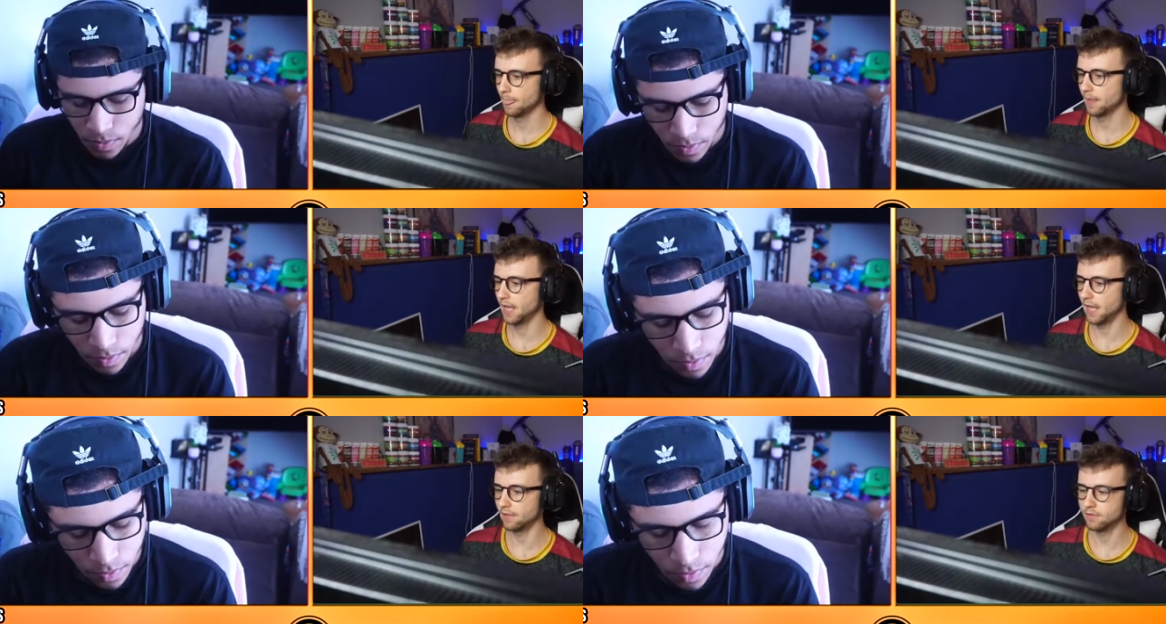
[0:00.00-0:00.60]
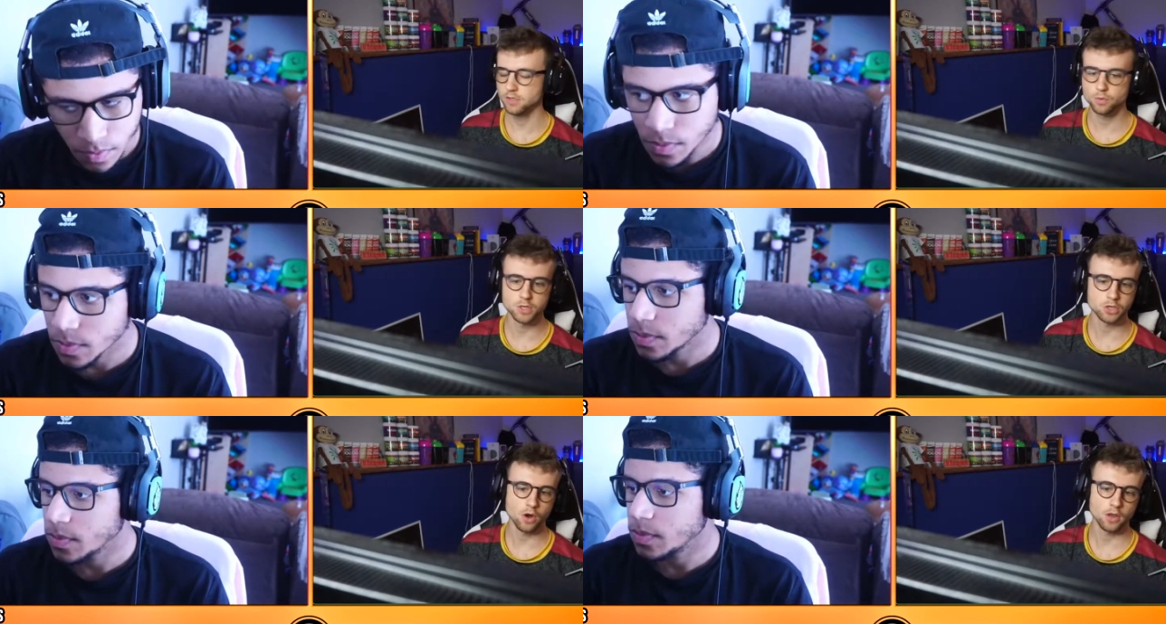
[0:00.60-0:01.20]
Speaker 1: And since we
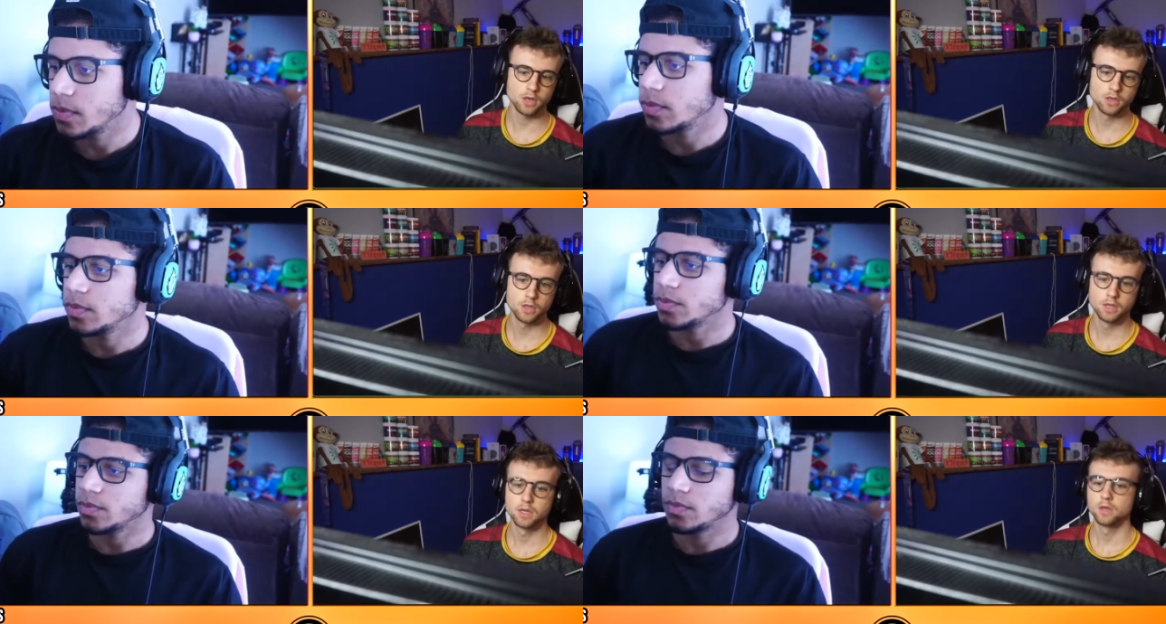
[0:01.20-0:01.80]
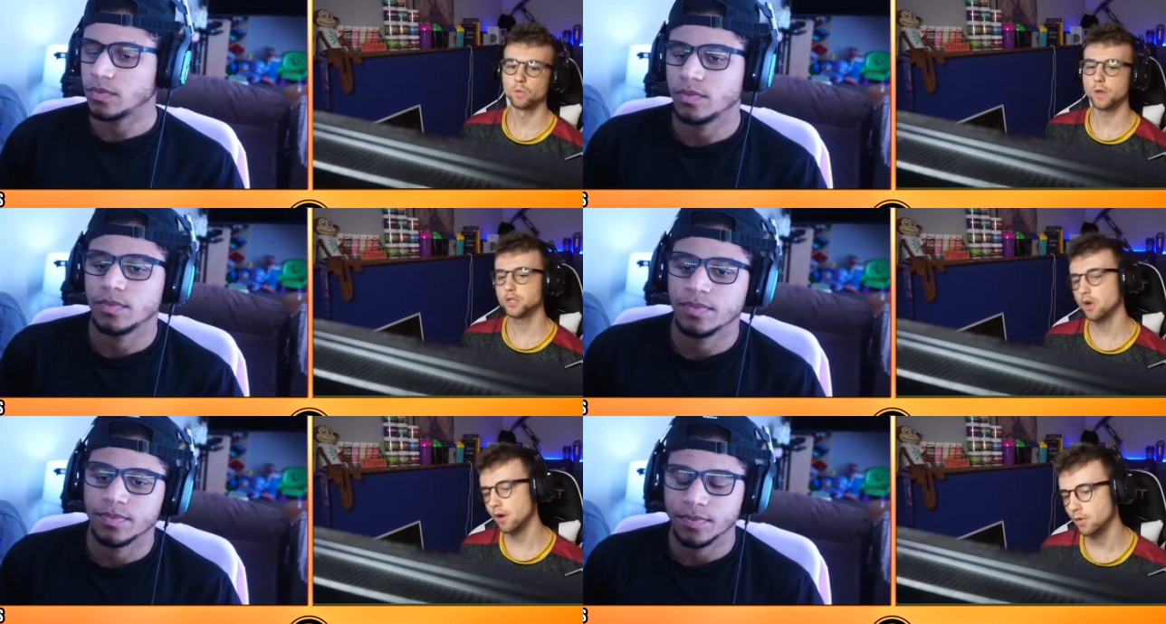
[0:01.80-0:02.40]
started, we
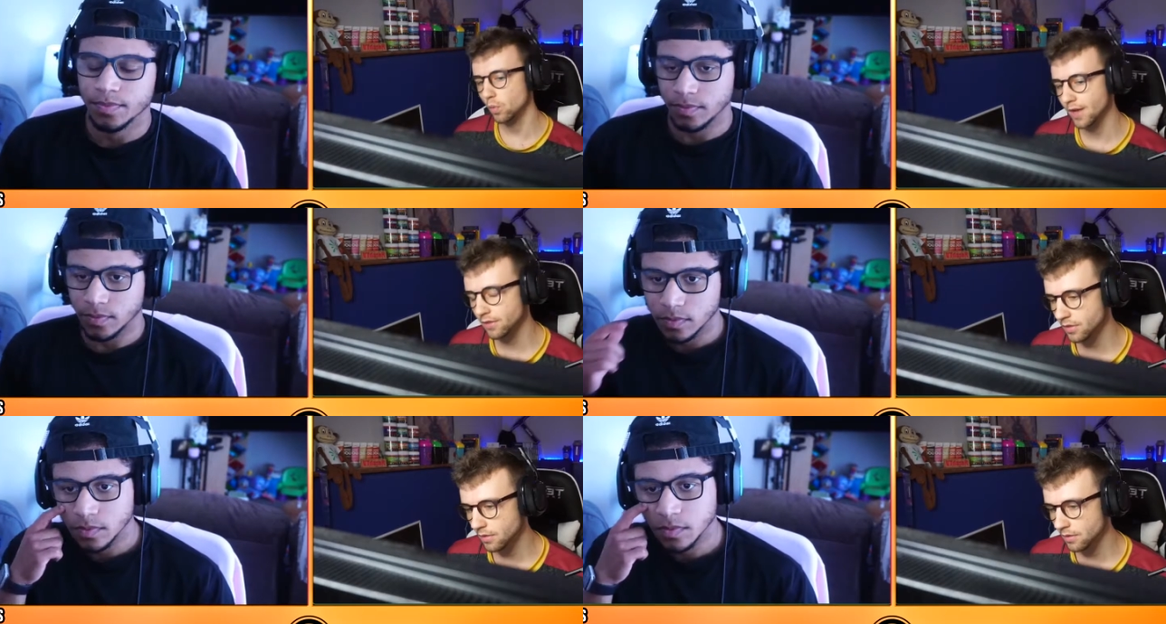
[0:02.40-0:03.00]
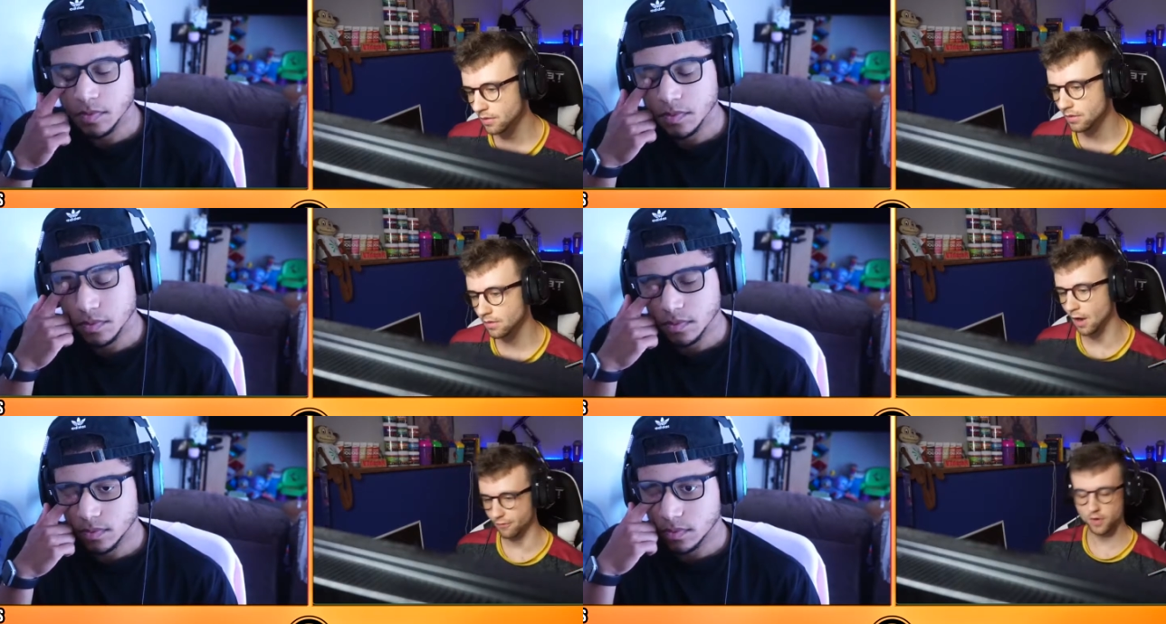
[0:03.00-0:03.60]
started with
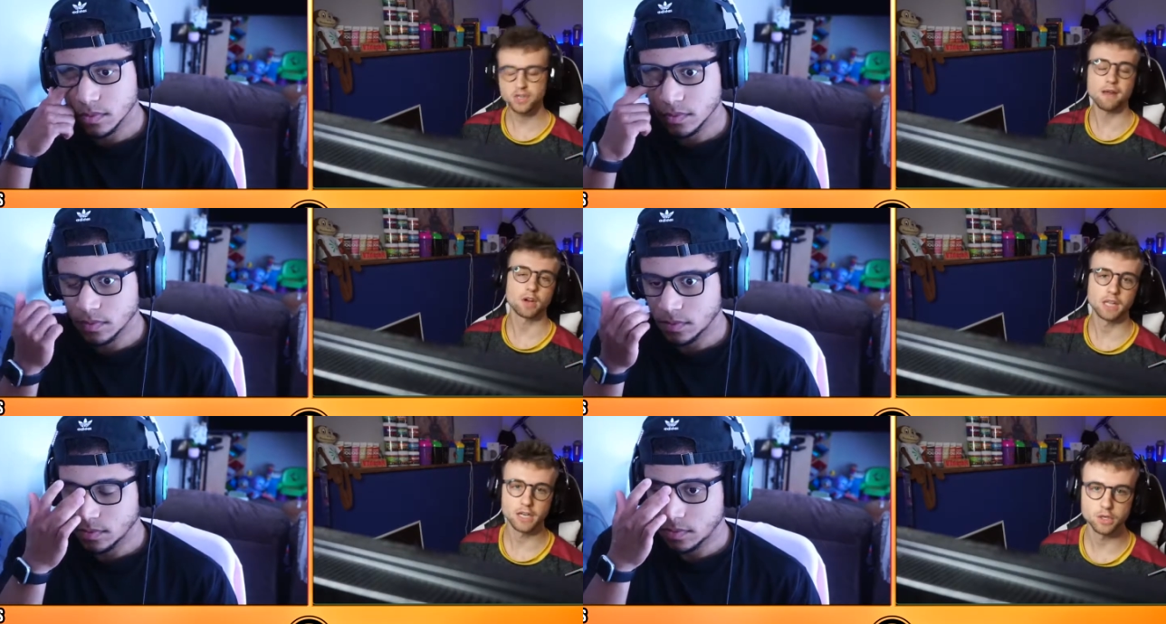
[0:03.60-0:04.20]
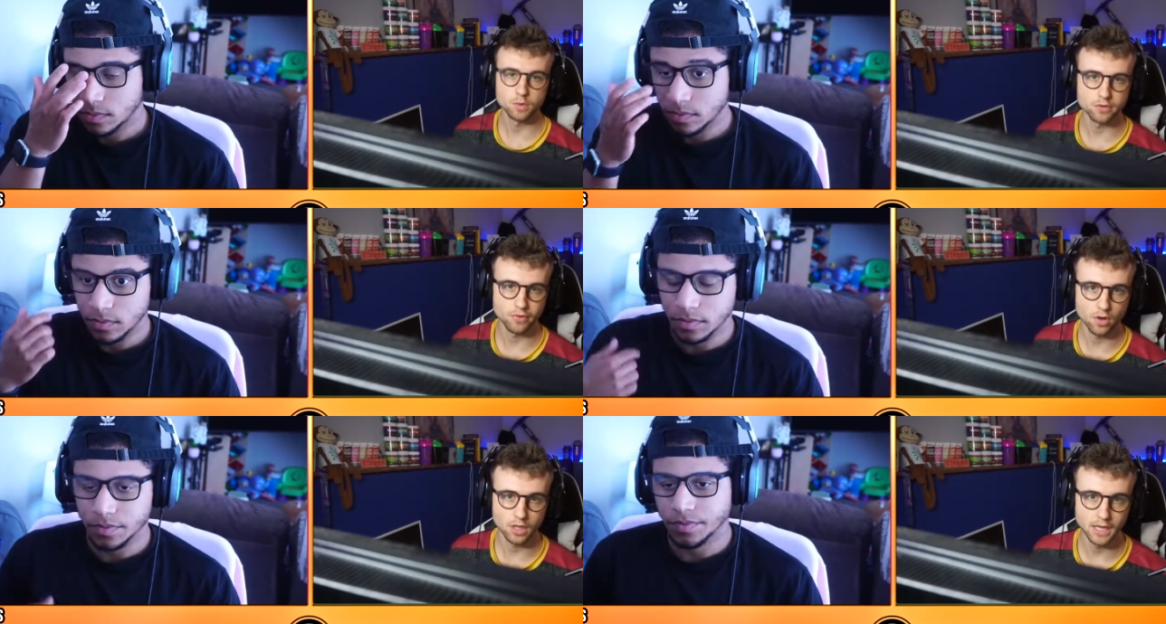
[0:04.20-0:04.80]
our first ever collection was a
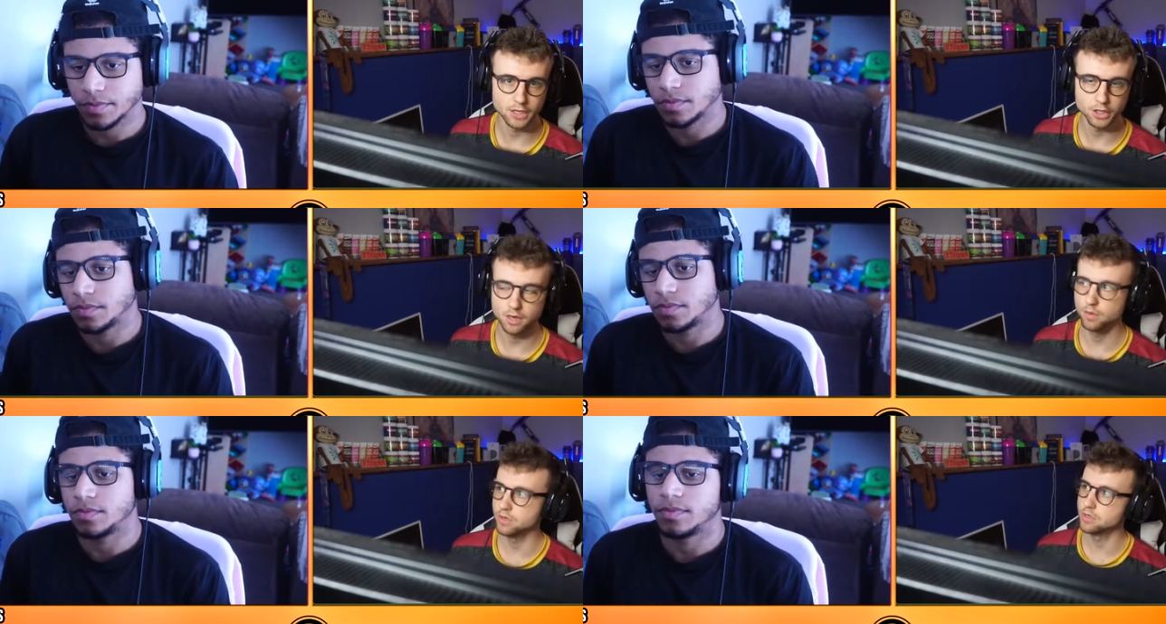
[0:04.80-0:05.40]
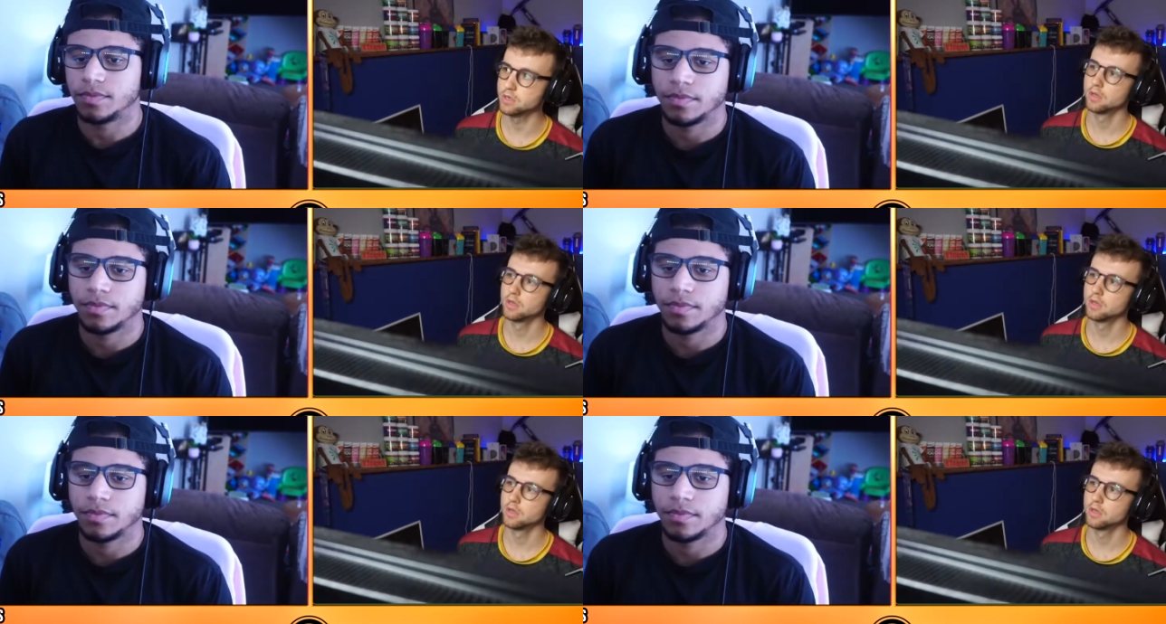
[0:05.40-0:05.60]
fall collection. It was